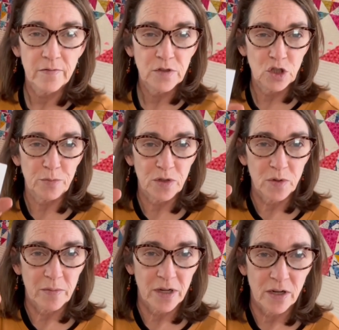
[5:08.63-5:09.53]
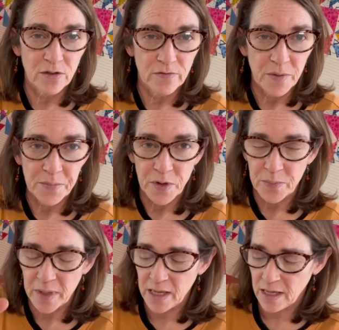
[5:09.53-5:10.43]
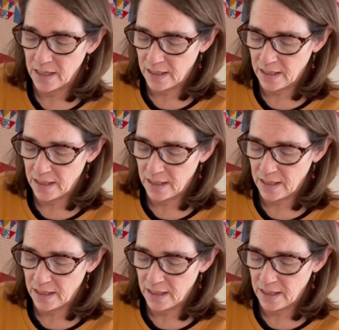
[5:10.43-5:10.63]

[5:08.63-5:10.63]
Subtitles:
Super Sweet 100 from Burpee.